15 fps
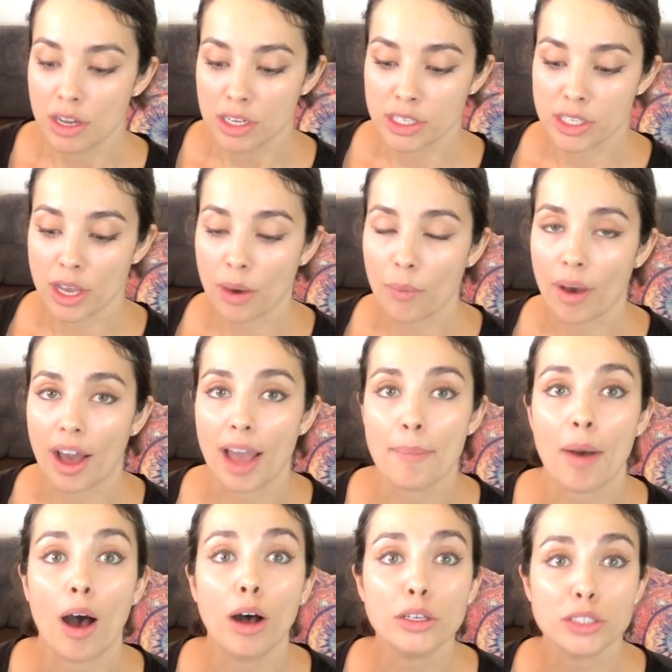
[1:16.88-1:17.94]
So I'm
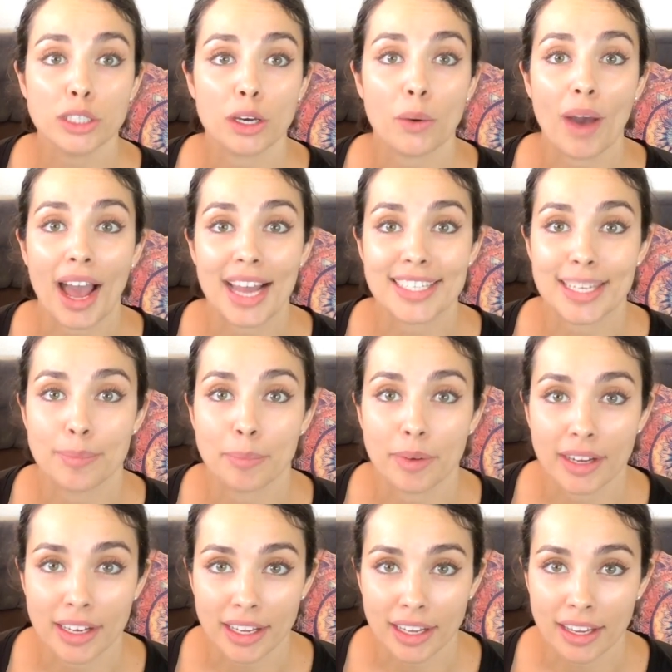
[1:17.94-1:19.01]
also, as I'm
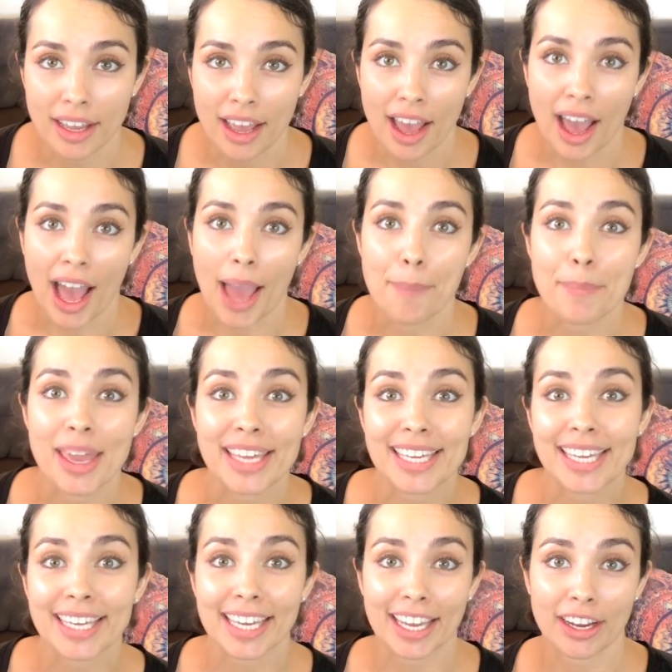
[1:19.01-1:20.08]
reading, I'm
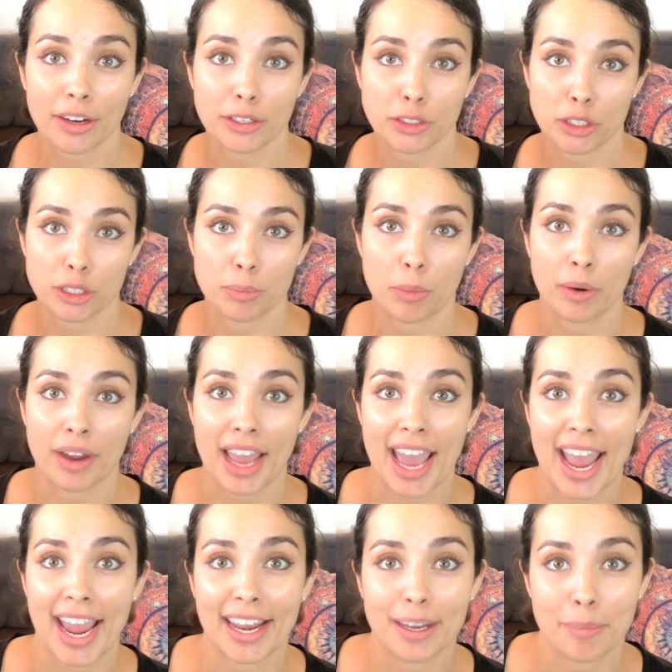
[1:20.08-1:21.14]
making characters more
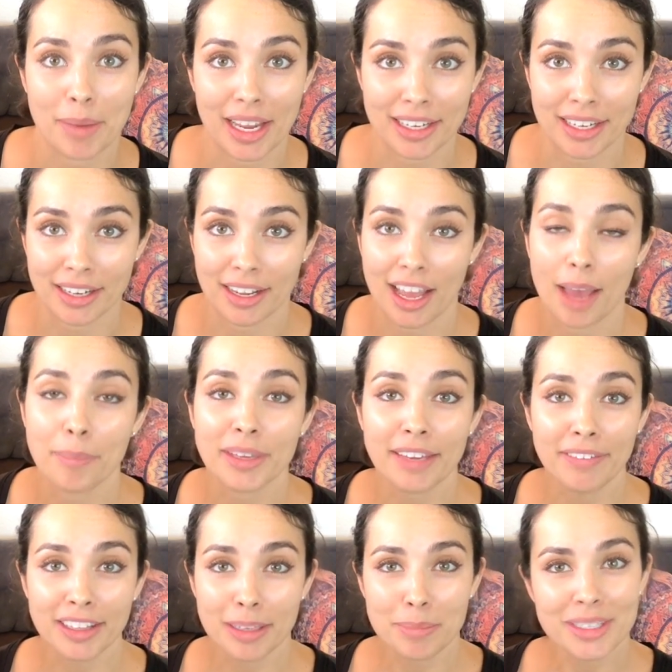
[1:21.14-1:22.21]
animated. I'm
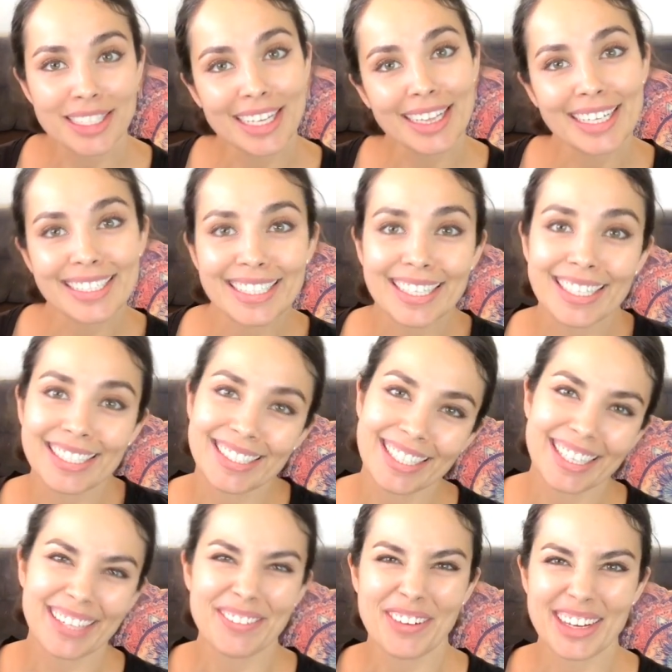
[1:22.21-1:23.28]
giving them silly, silly,
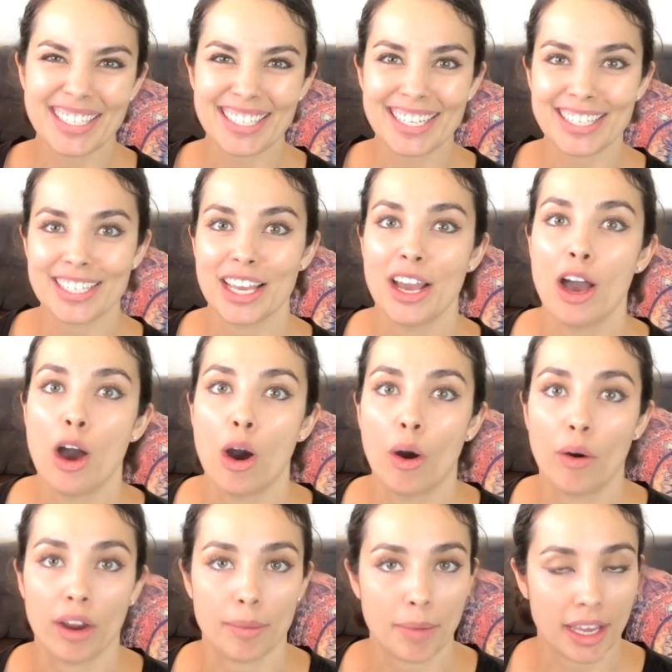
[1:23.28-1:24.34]
silly voices.
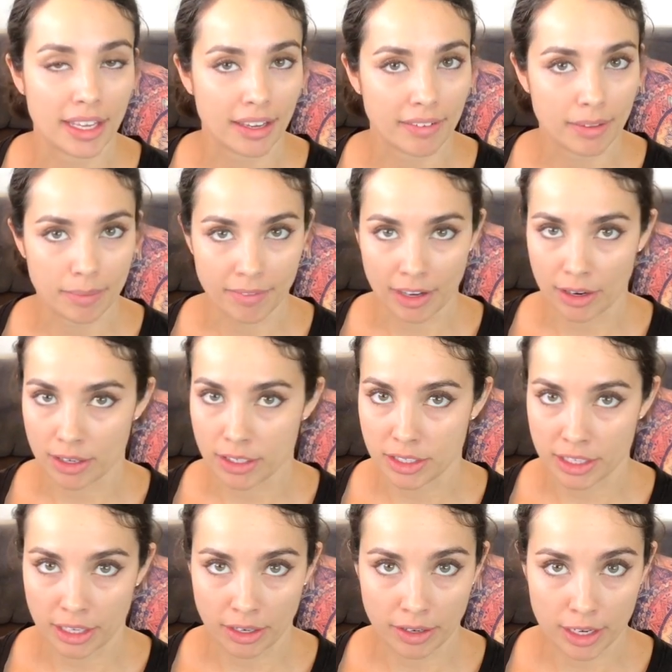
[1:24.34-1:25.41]
Or I might give them very
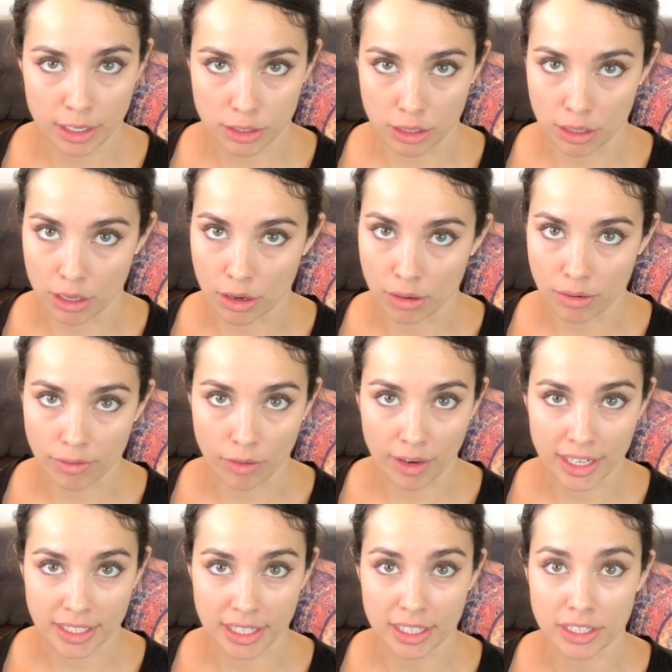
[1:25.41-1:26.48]
serious, low
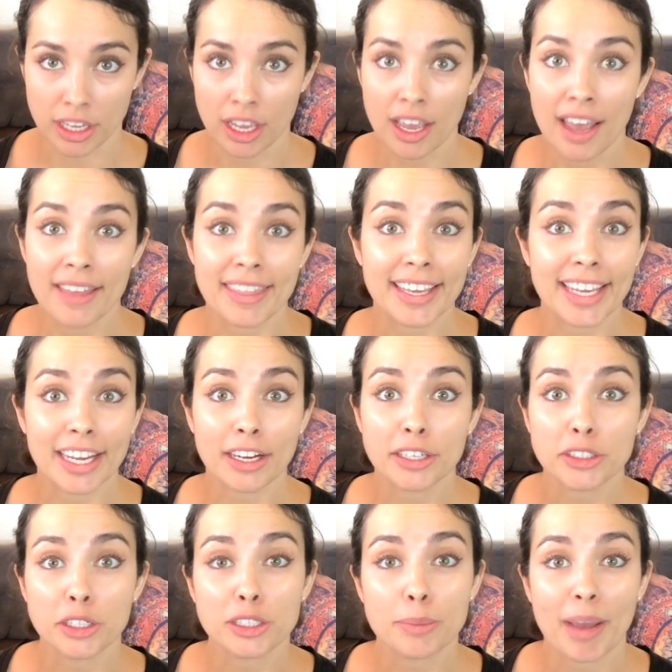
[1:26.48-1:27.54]
voices. The
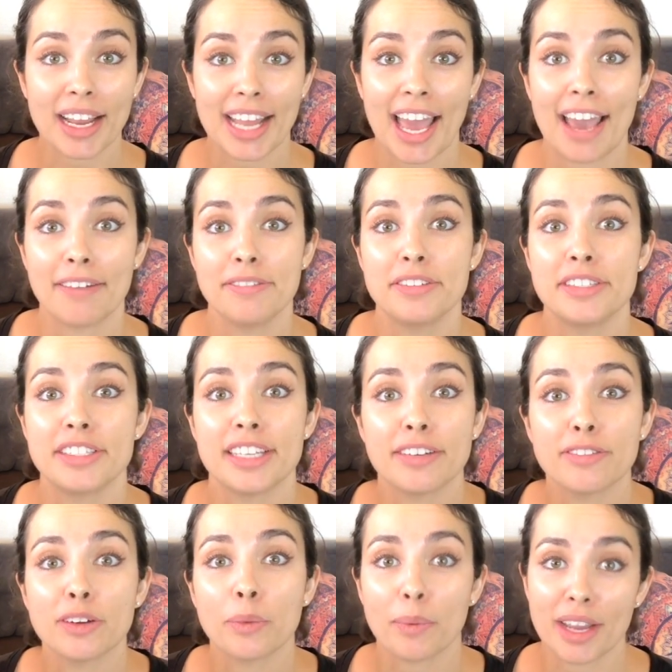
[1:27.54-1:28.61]
characters might have
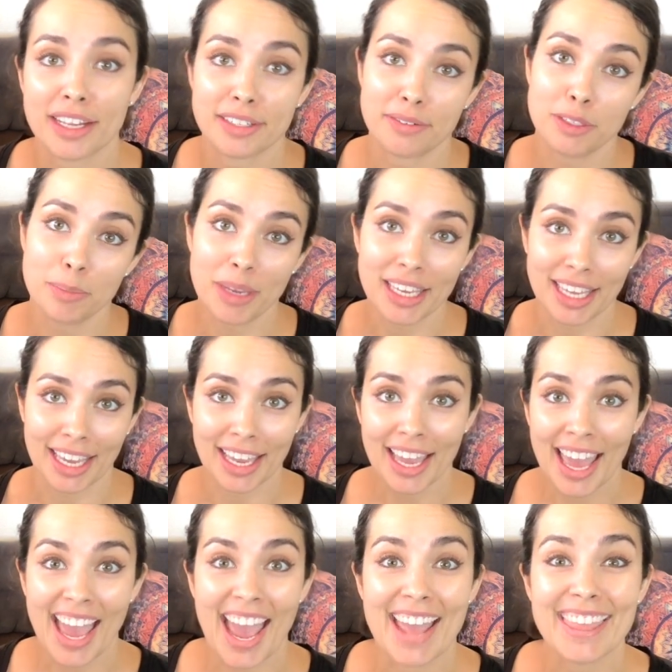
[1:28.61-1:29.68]
different ways of speaking,
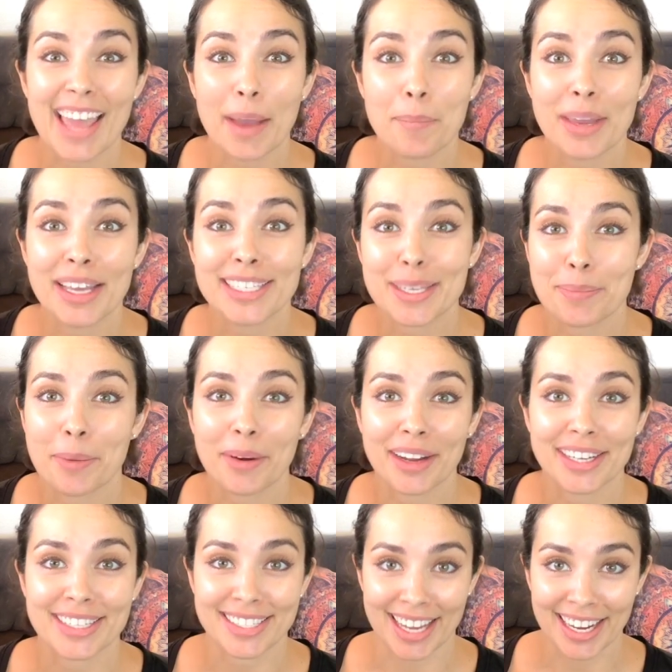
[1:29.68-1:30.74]
and that makes it more
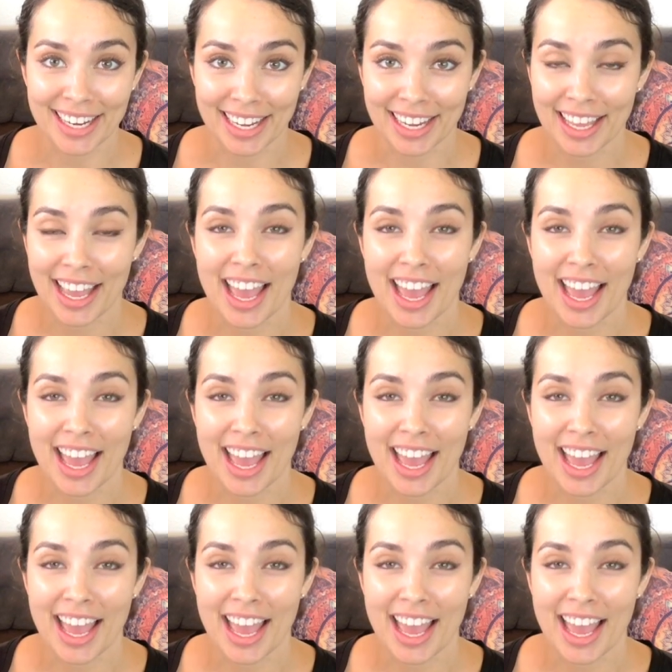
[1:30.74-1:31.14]
exciting.